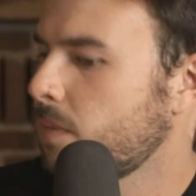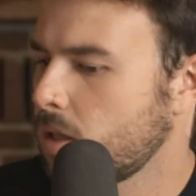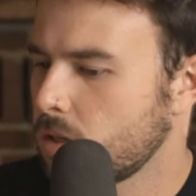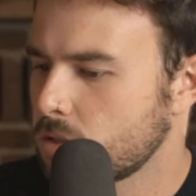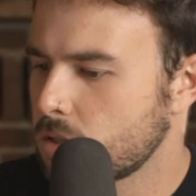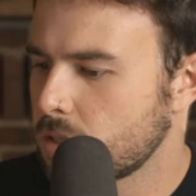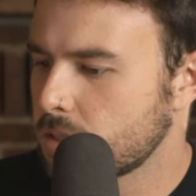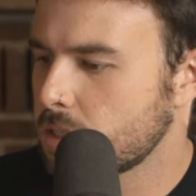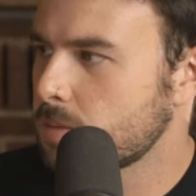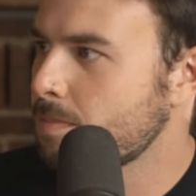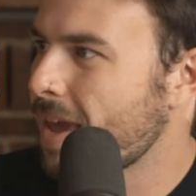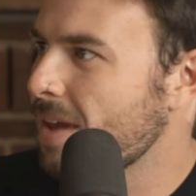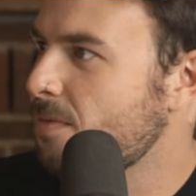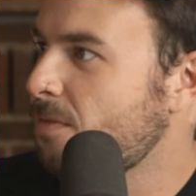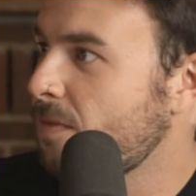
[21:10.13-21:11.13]
So this is
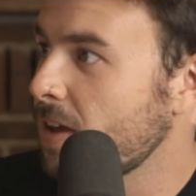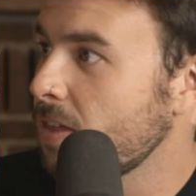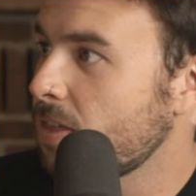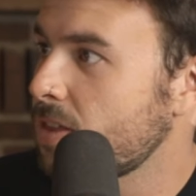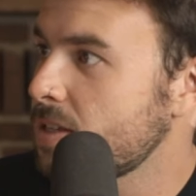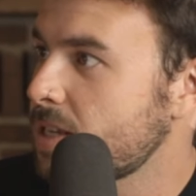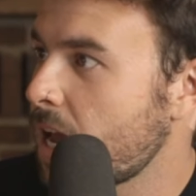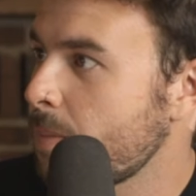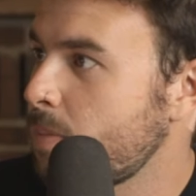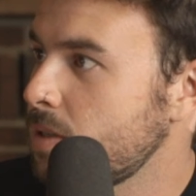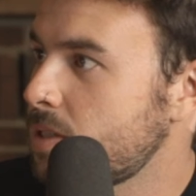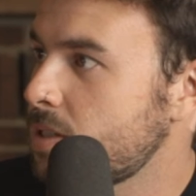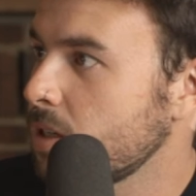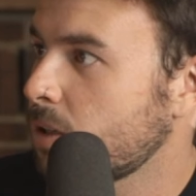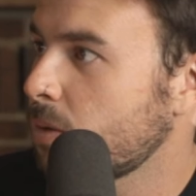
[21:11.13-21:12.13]
May 5th. This happened
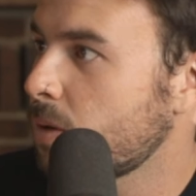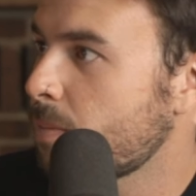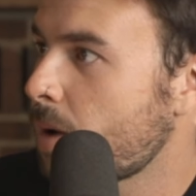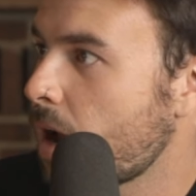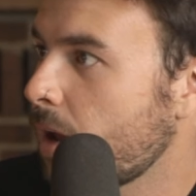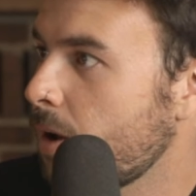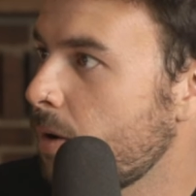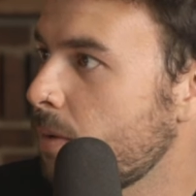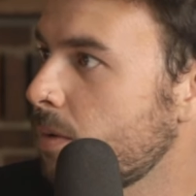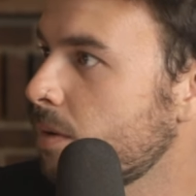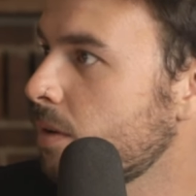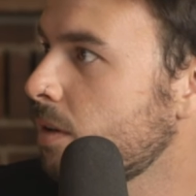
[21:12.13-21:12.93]
Cinco de Mayo.